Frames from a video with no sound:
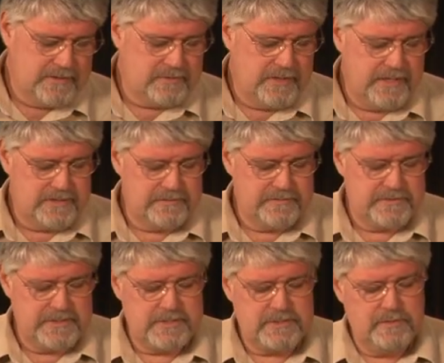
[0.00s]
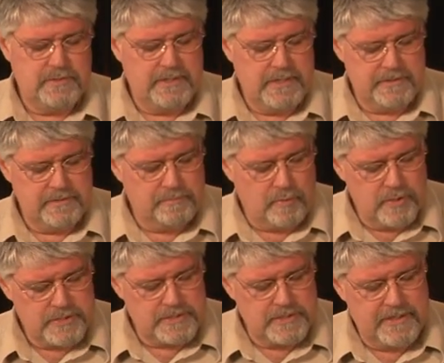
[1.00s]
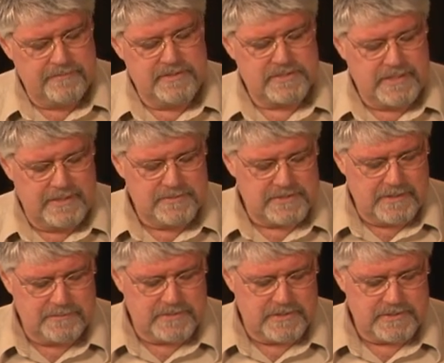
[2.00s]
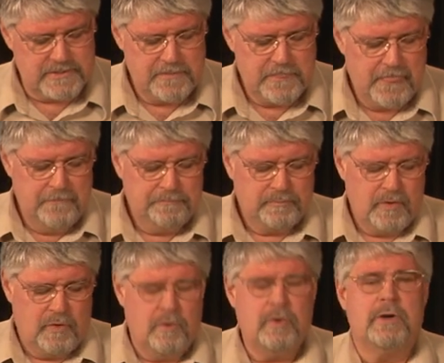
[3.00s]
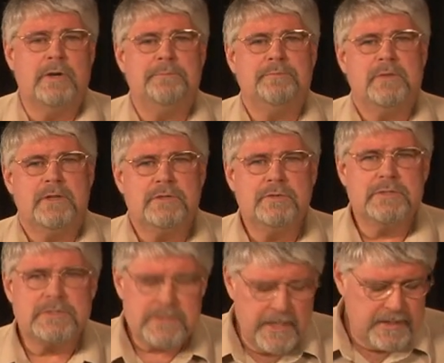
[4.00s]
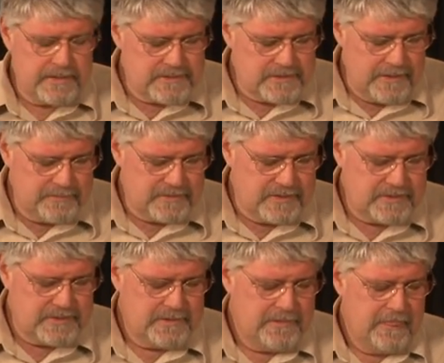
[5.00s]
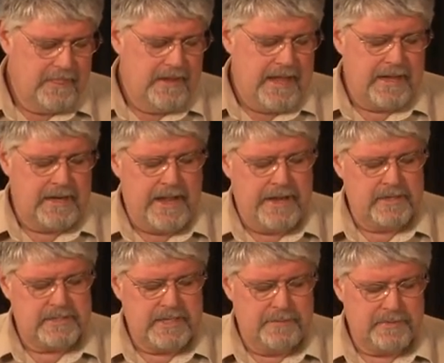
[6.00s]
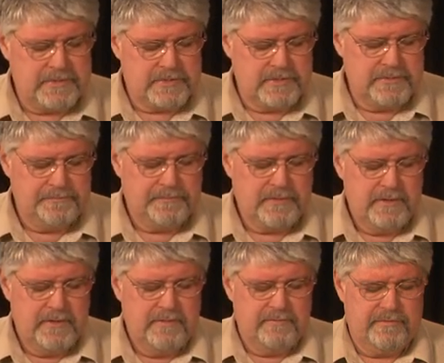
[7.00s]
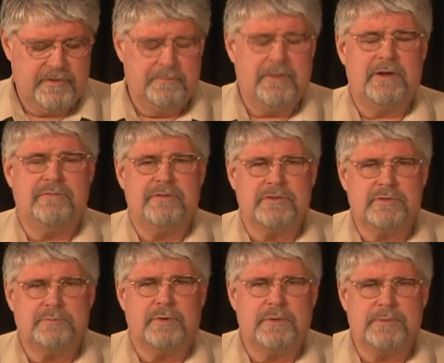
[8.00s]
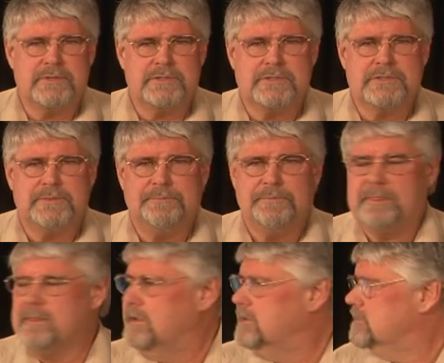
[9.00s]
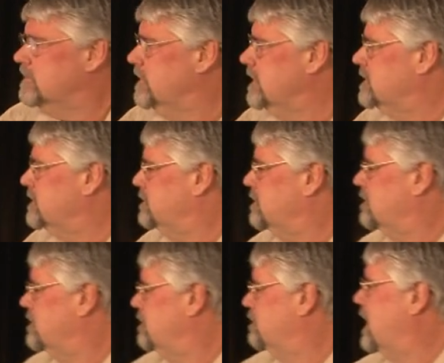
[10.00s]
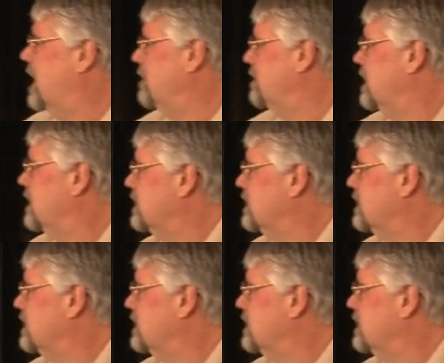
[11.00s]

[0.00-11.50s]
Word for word: and transfers it to another portion of the same substance, or to a second substance at a higher temperature for beneficial purposes. So this pump